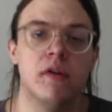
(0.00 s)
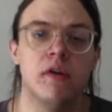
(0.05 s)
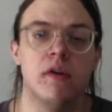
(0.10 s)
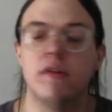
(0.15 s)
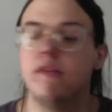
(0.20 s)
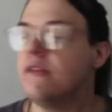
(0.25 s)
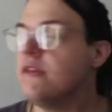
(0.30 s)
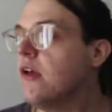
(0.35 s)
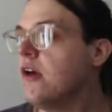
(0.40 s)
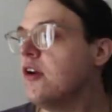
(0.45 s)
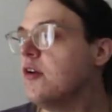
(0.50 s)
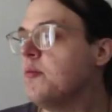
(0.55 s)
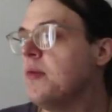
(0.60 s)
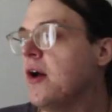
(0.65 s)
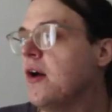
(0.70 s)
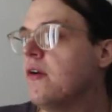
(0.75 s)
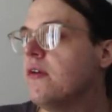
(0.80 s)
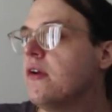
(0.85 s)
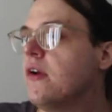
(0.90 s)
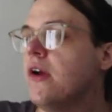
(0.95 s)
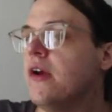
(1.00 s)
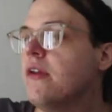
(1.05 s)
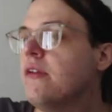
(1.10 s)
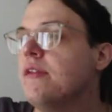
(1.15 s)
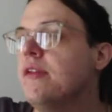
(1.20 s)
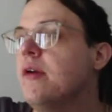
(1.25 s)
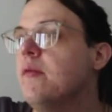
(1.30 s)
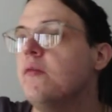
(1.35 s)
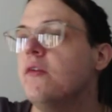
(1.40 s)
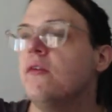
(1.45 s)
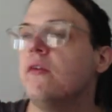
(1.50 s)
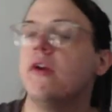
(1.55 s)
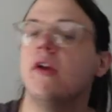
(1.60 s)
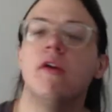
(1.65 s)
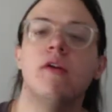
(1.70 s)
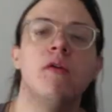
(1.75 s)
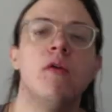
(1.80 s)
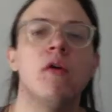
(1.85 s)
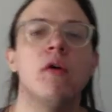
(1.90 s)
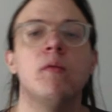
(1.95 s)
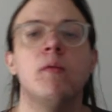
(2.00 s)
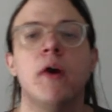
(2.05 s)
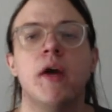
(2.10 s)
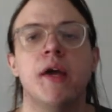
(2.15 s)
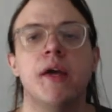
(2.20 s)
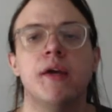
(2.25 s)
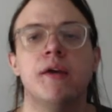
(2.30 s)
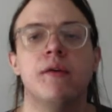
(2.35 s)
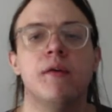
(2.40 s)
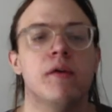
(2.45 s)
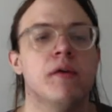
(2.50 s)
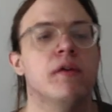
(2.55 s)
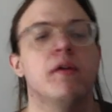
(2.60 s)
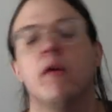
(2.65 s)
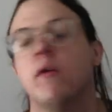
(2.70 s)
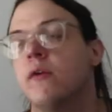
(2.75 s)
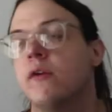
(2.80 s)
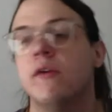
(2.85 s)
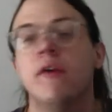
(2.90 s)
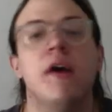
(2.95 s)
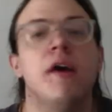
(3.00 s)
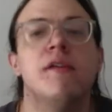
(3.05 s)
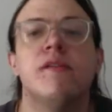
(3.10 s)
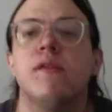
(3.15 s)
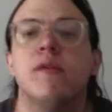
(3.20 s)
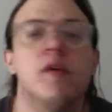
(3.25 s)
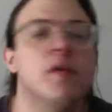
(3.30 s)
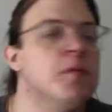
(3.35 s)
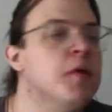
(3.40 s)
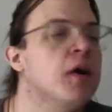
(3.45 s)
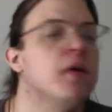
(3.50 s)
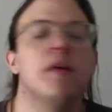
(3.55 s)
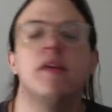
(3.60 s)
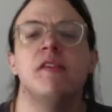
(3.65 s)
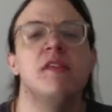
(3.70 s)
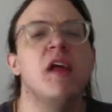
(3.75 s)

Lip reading: It's not about them doing it your way, or you guys doing it my way.